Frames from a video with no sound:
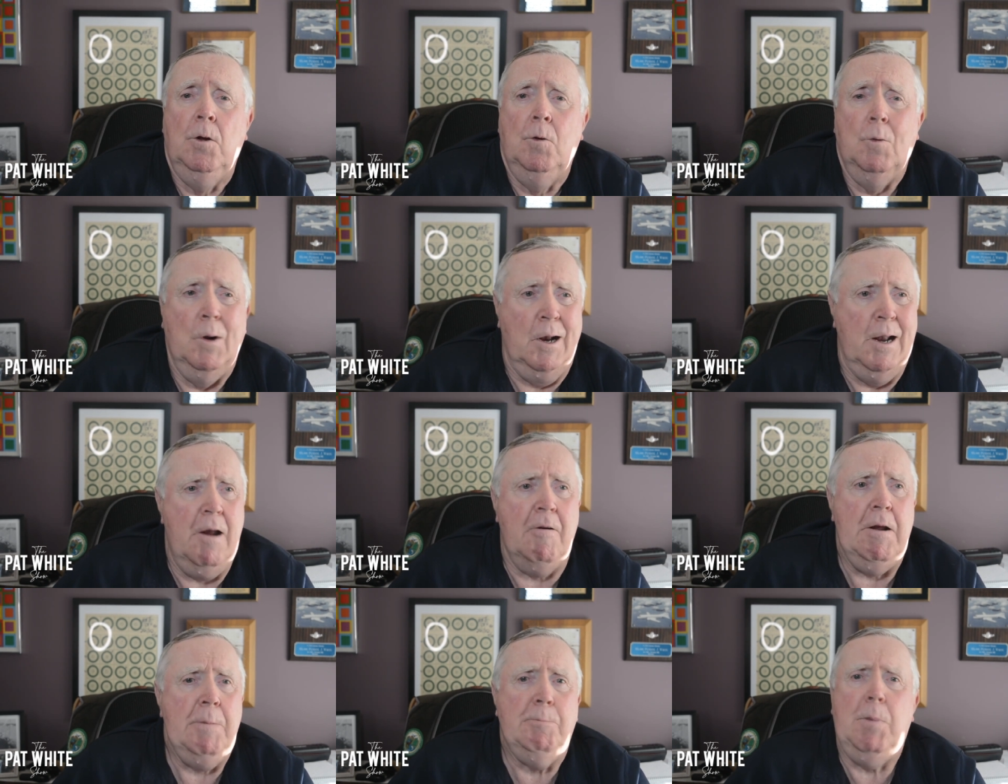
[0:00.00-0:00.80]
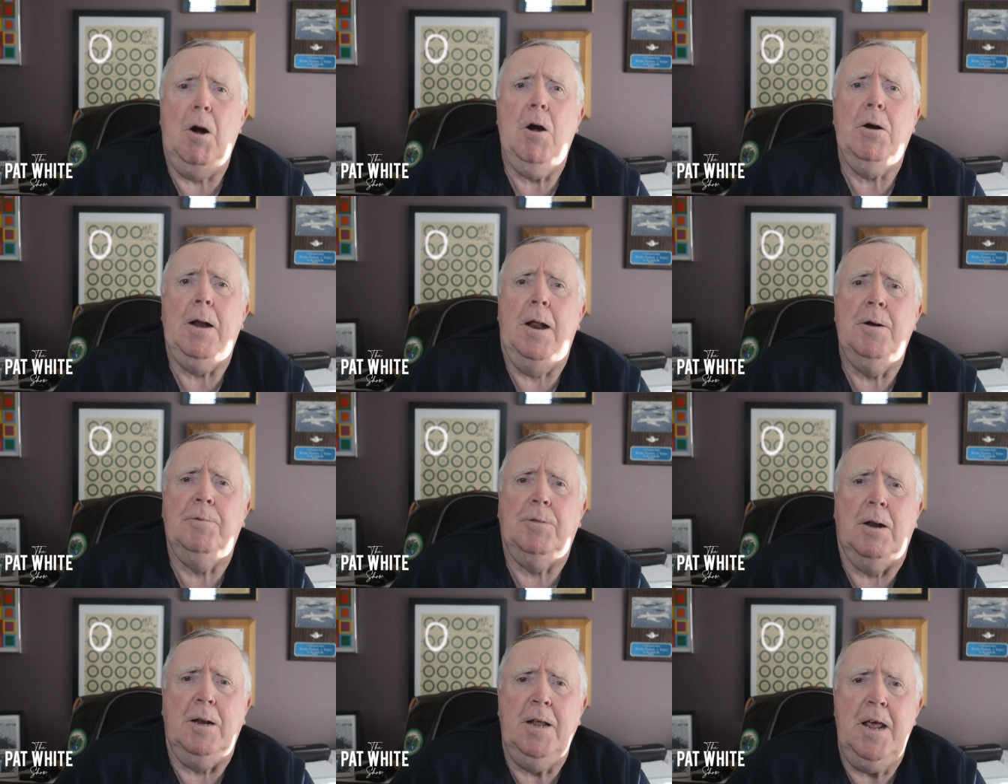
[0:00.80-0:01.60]
When Larry Bird entered
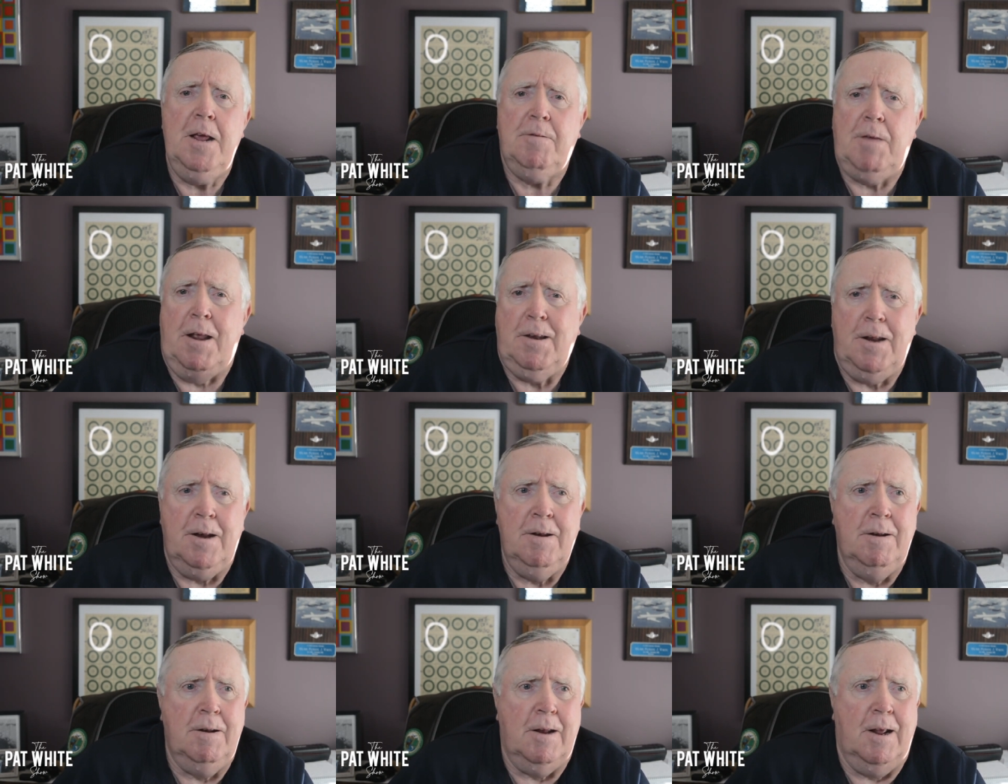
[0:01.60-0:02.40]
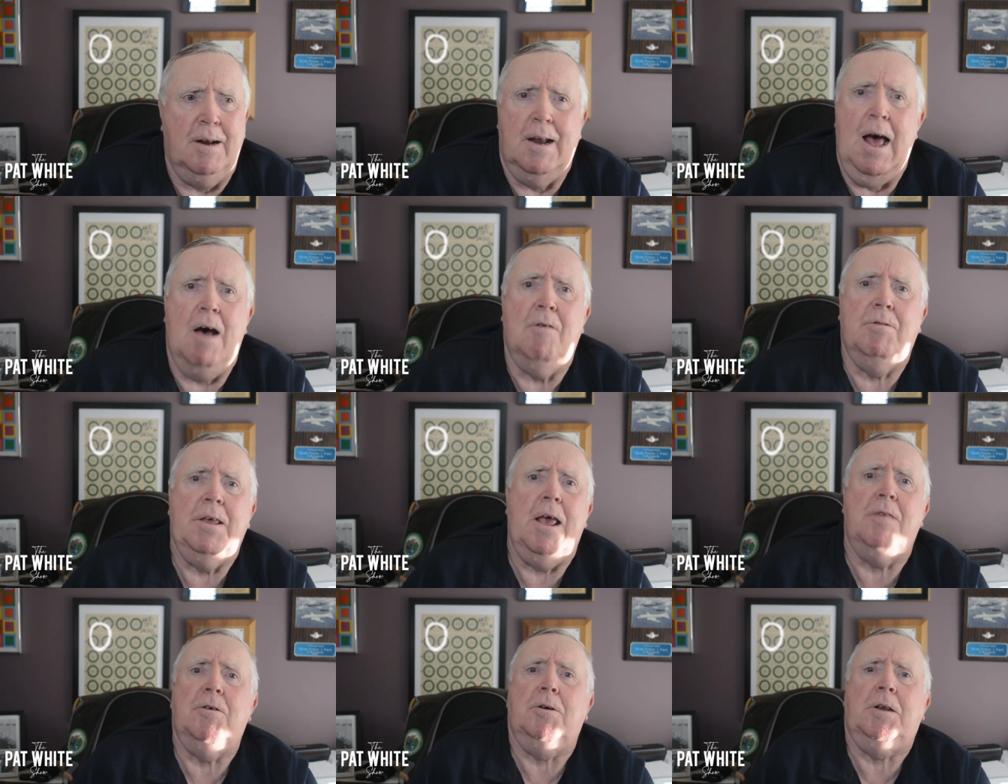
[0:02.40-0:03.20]
the league, they didn't allow
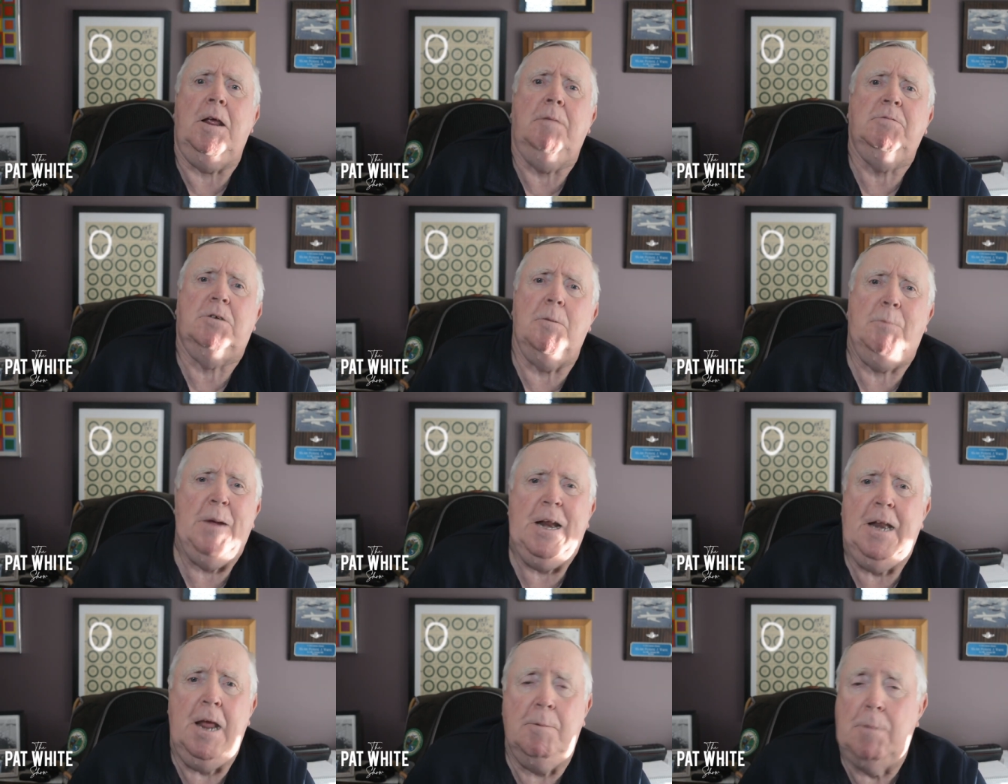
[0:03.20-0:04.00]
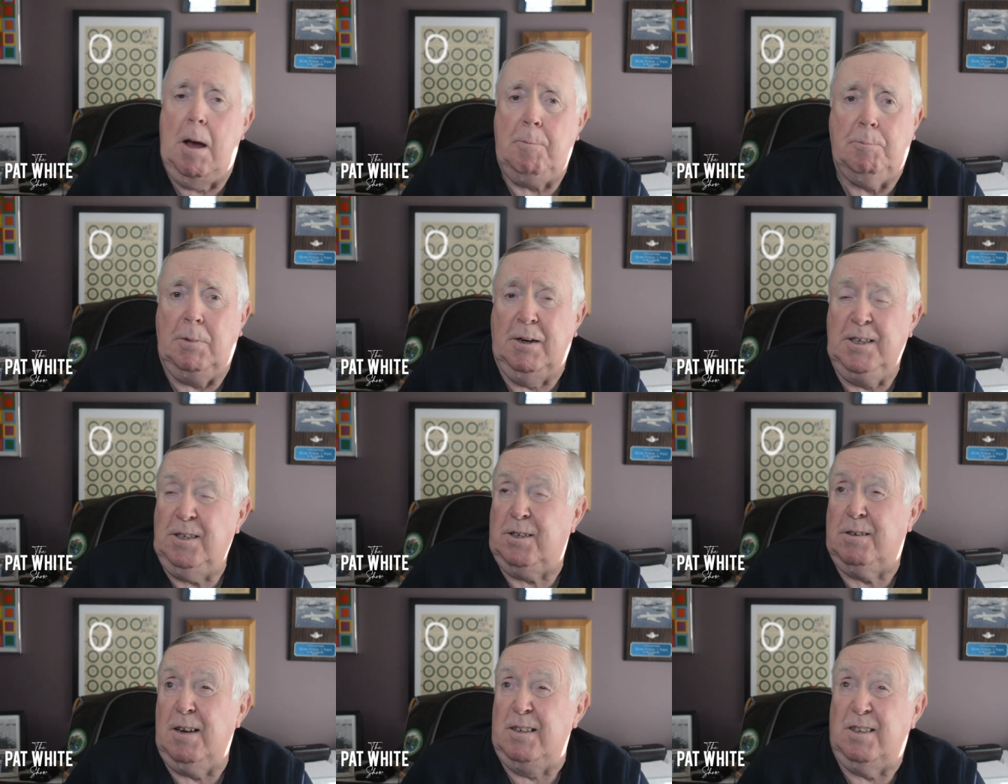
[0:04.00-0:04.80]
the other teams to beat him up, at
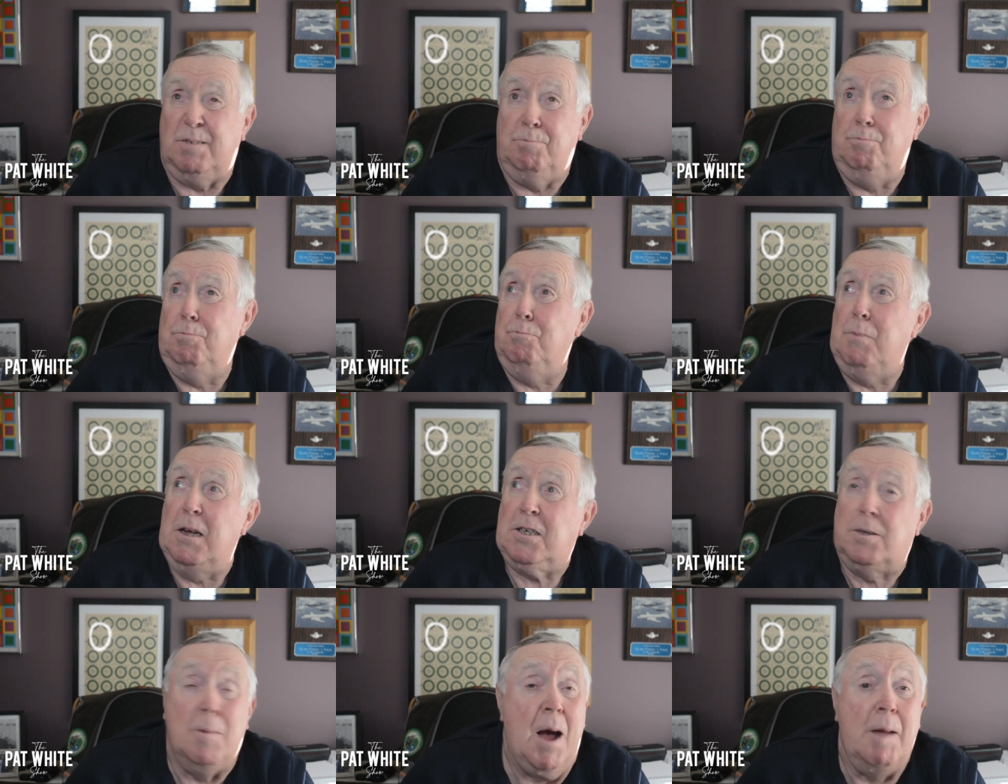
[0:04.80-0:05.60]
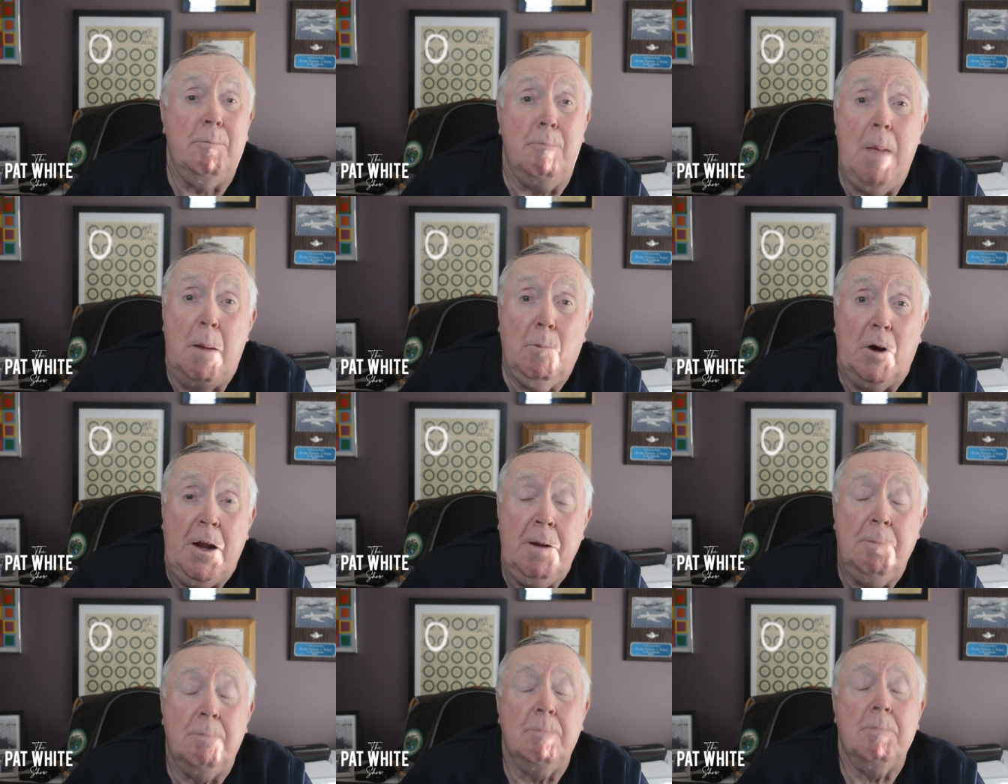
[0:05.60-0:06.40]
least as best of my memory.